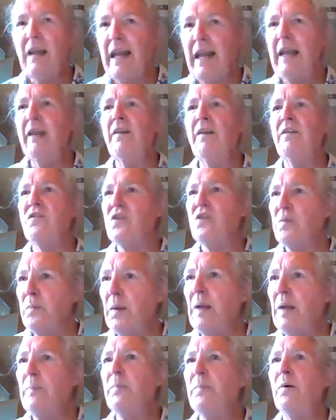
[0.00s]
and to
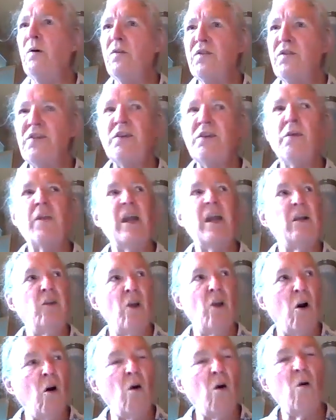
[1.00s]
people so they
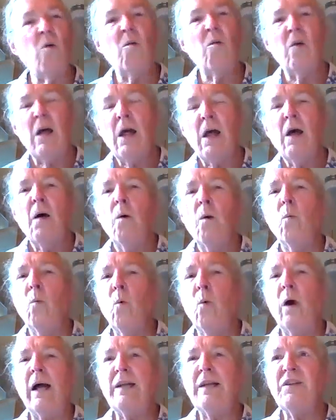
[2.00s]
know
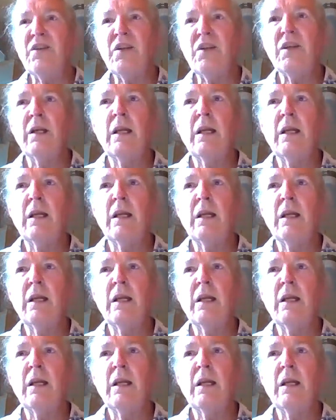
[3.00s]
what